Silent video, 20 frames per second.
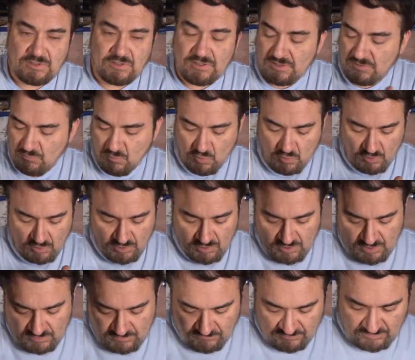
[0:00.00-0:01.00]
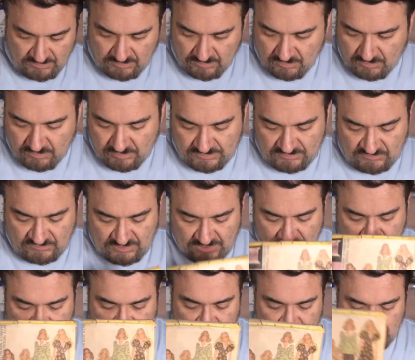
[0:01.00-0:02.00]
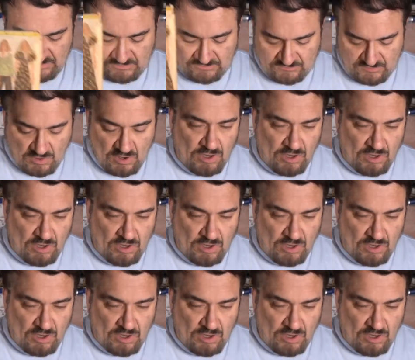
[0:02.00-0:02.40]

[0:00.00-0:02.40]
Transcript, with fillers: Again, more of the early 70s.